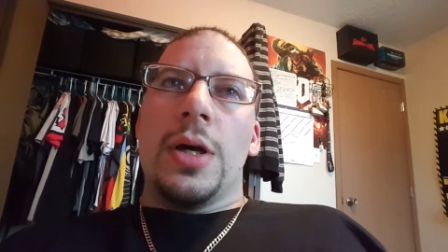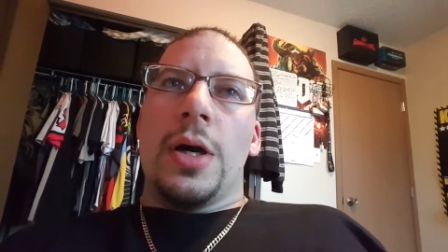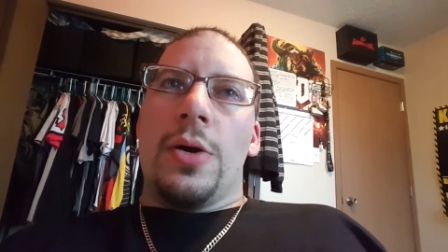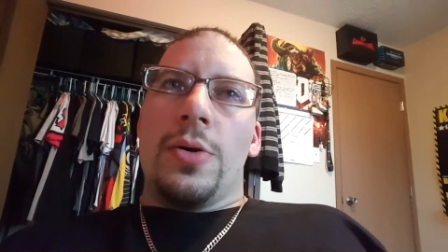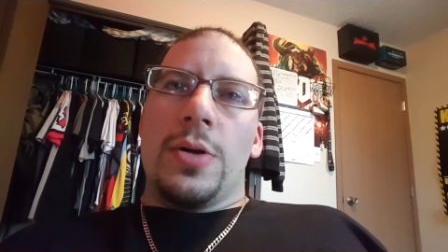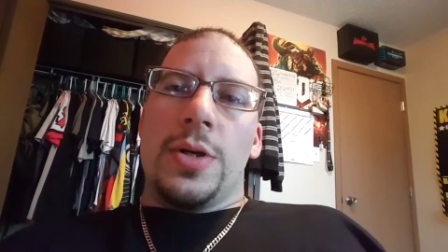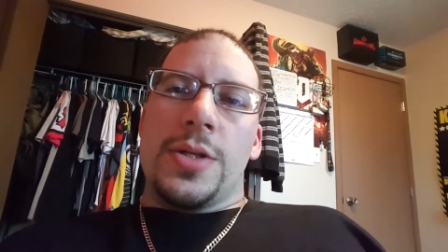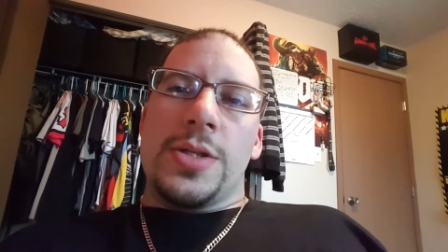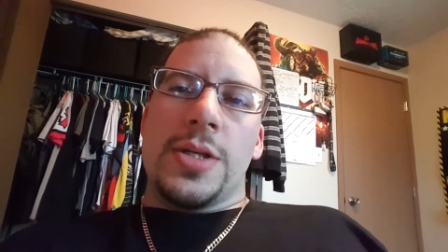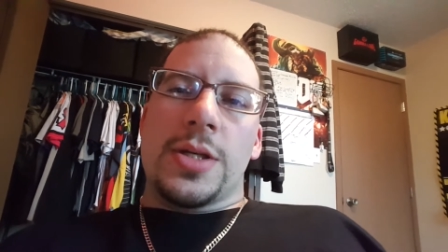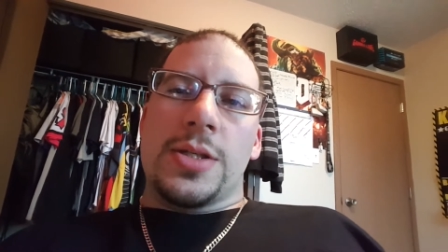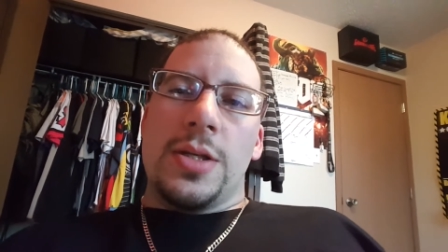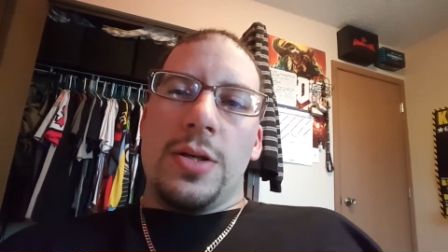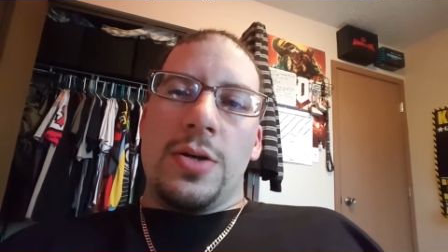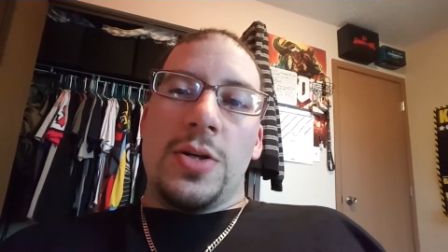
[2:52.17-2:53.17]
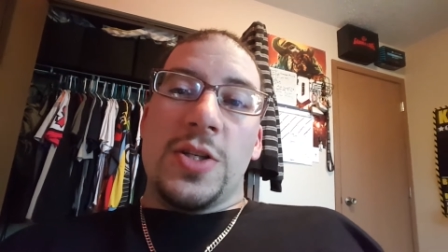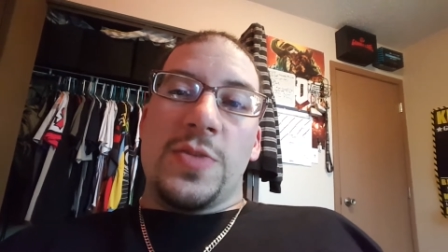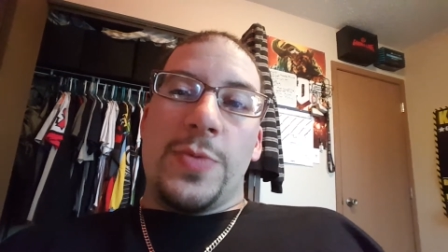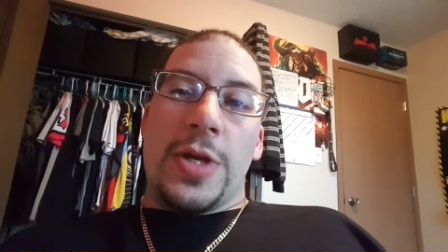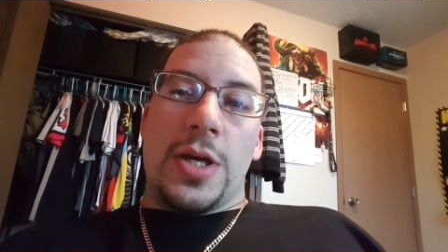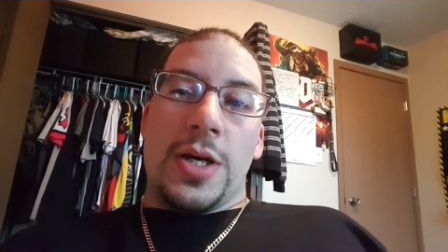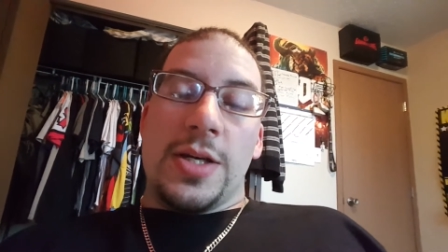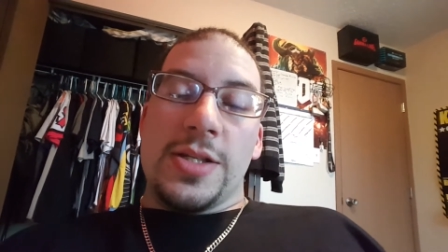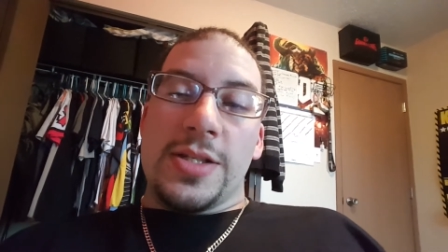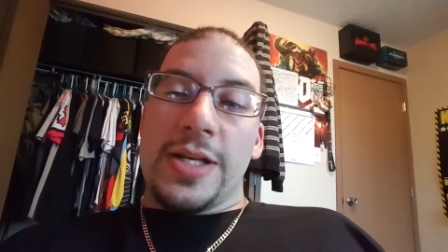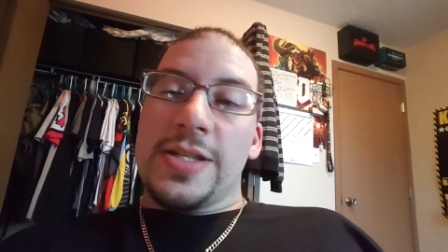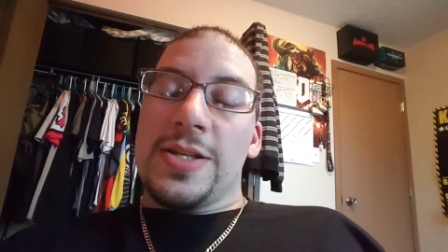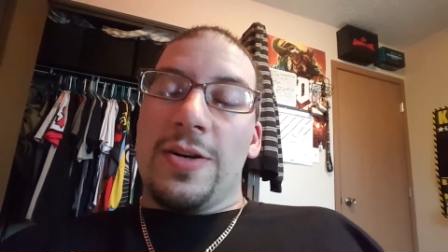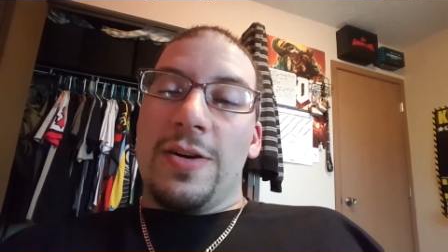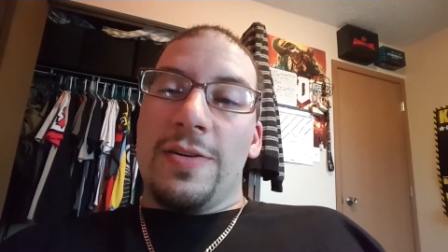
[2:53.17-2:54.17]
I ordered six of those because they
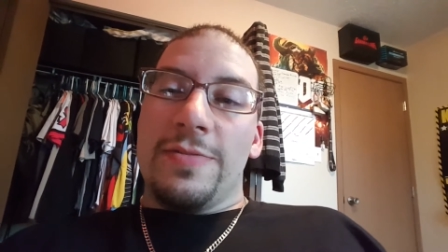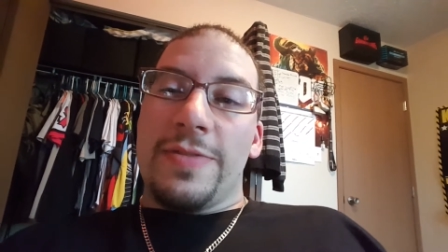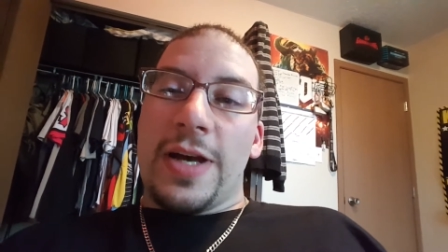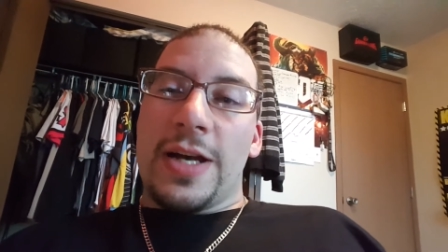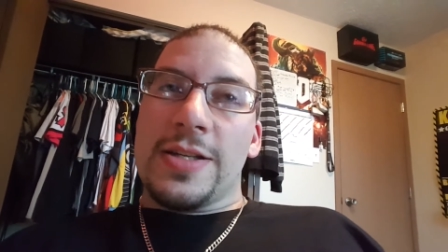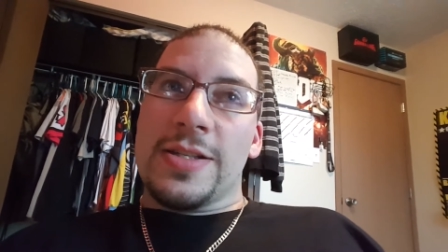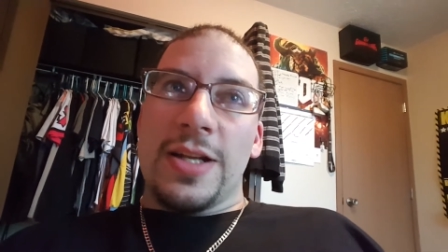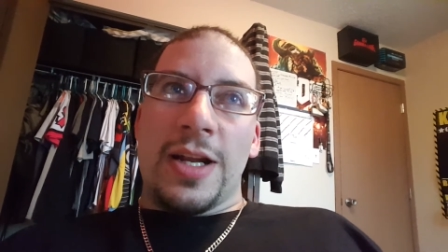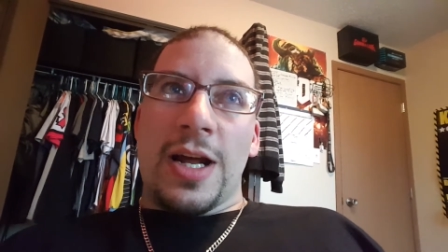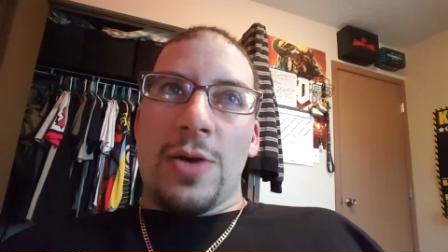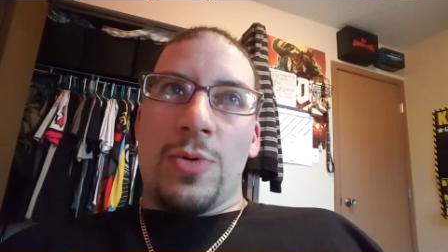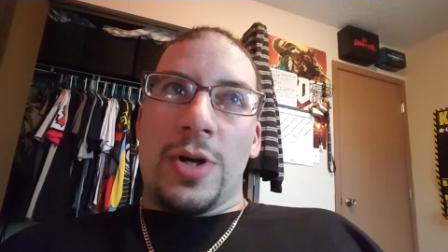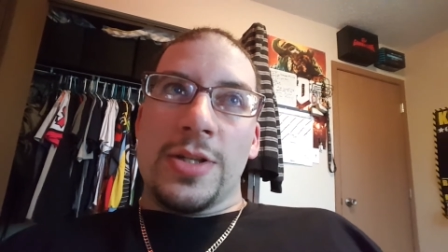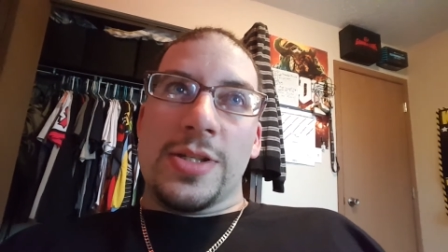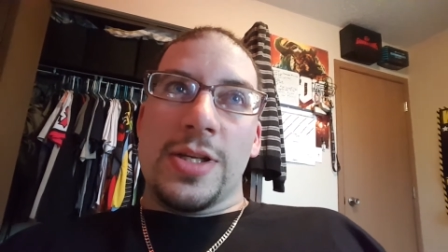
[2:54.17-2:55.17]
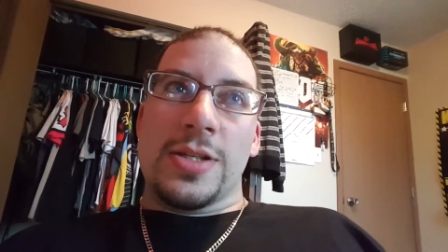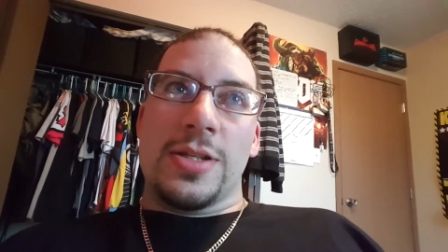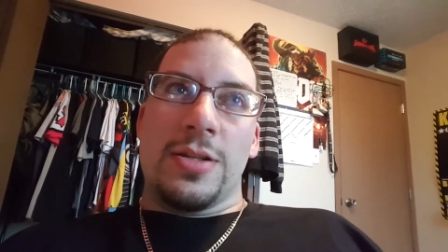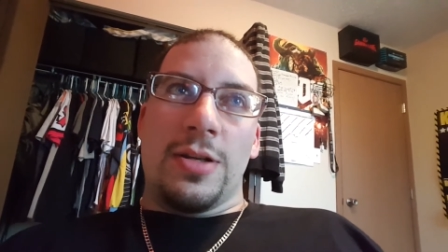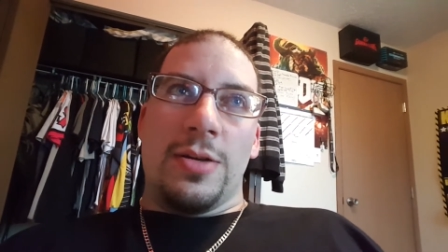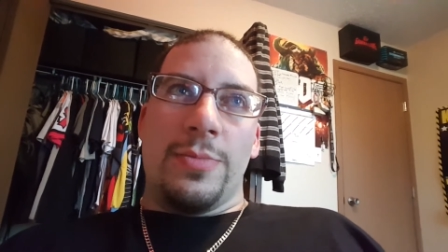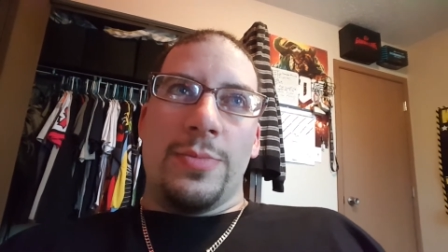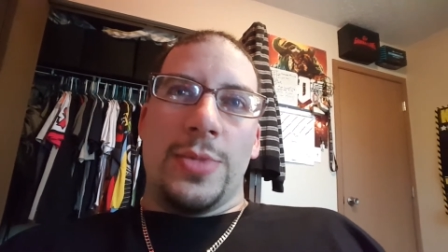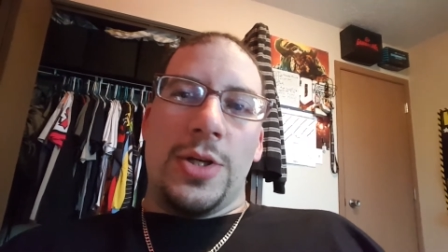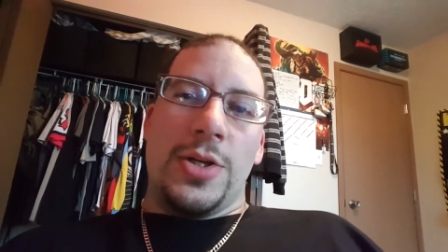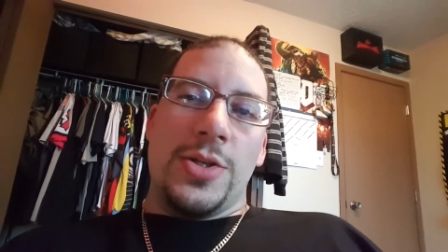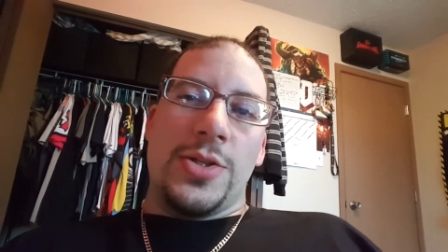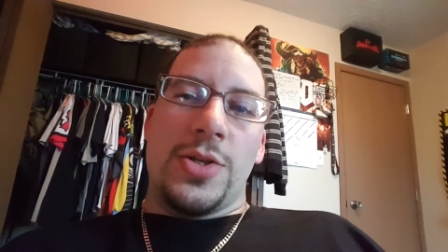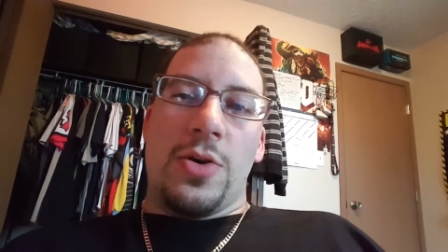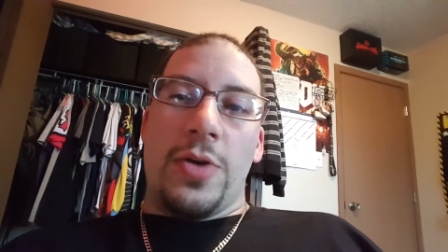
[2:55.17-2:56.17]
sell out fast and I want six of them.
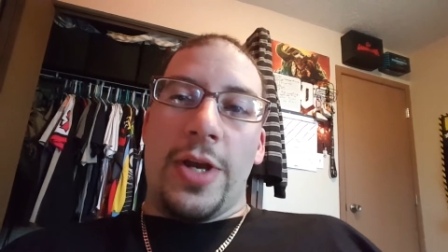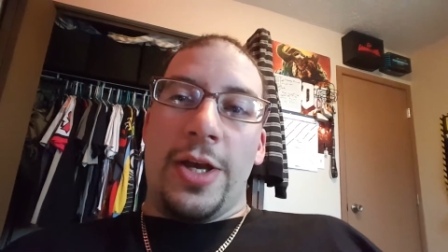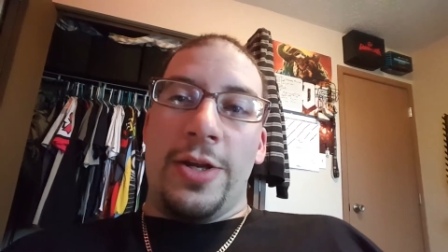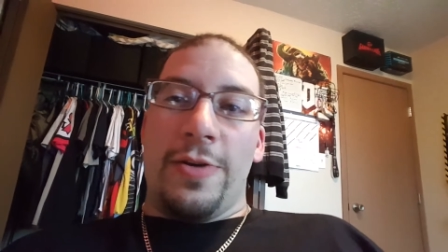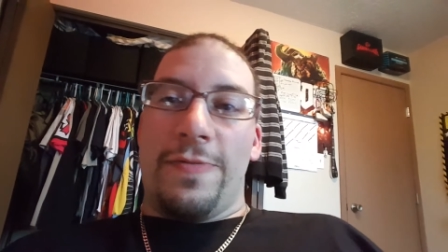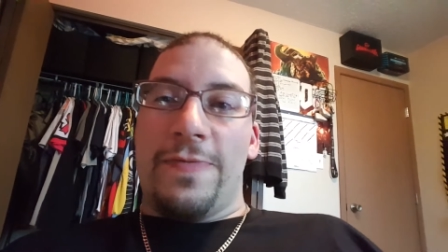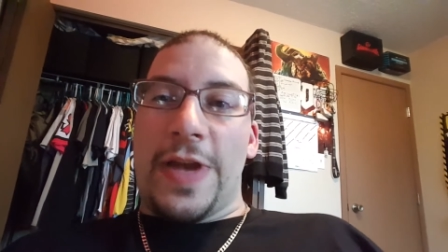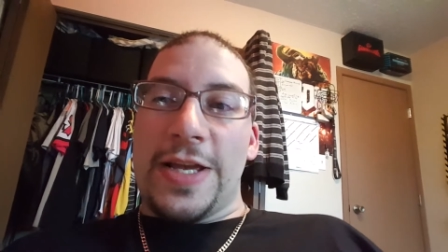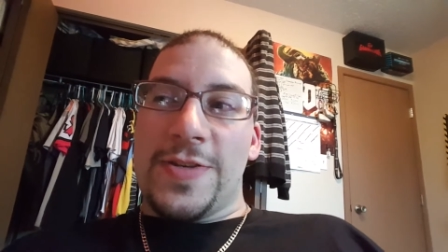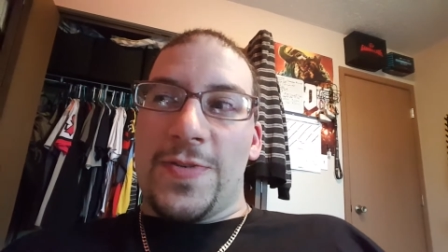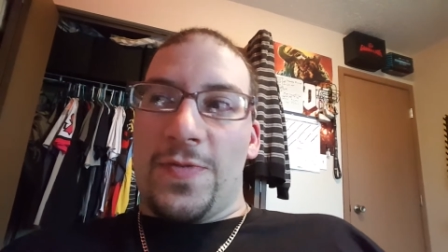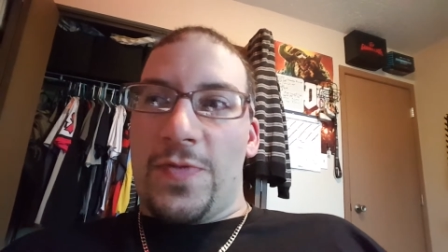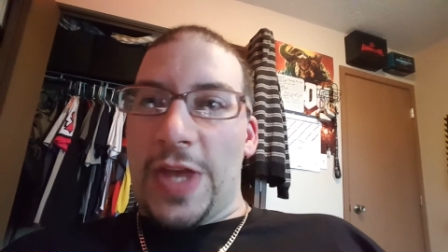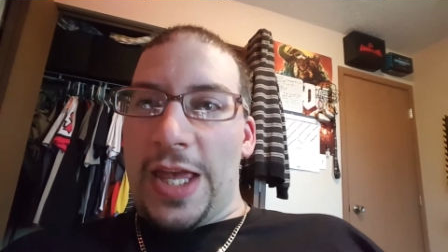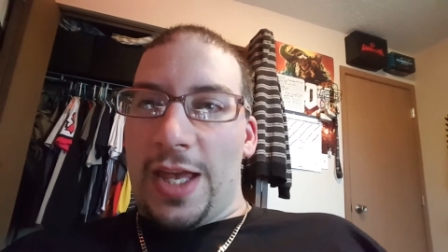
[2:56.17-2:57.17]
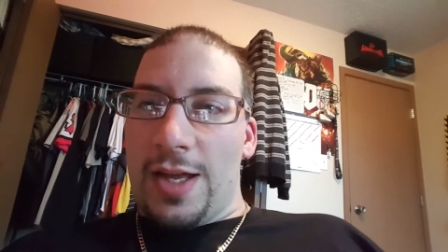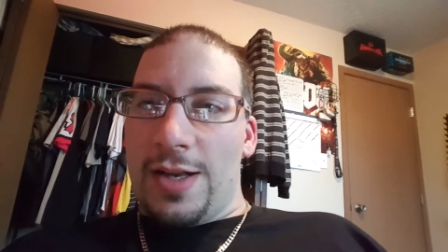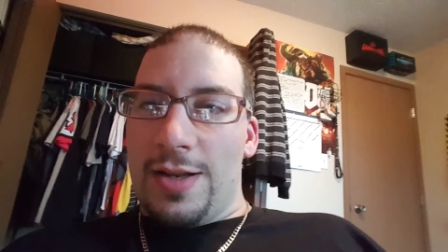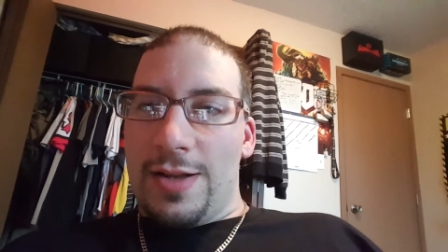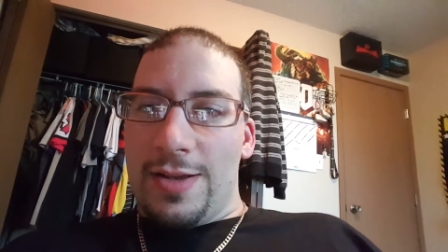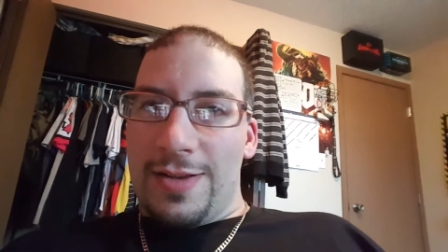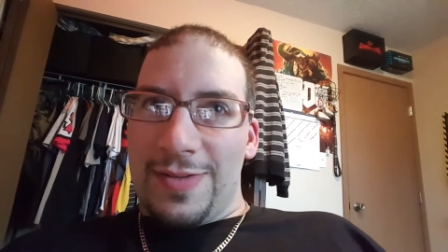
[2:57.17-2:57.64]
So in your face, vegan.